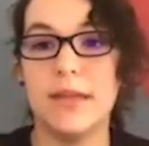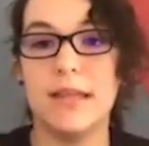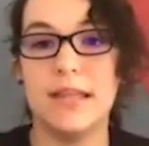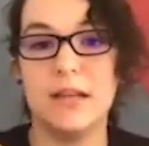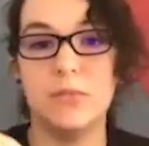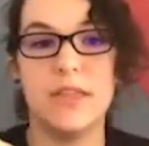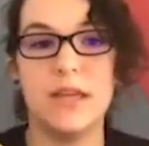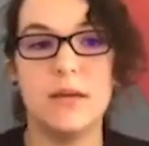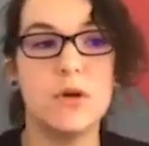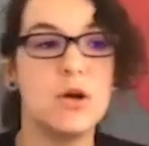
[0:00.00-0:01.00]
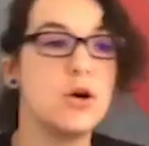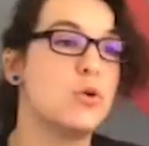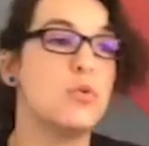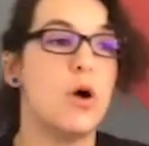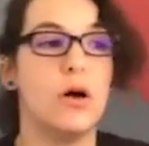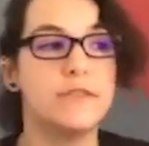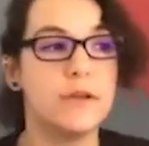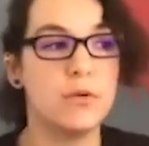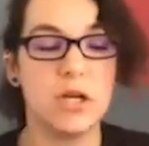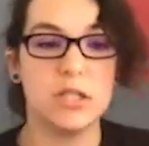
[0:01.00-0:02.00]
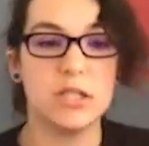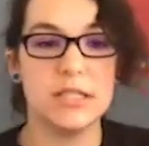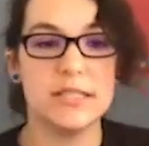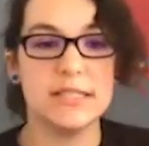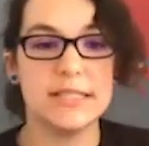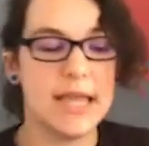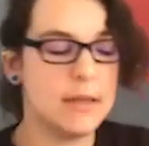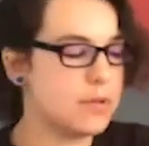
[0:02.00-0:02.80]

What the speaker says: in with him who also couldn't escape,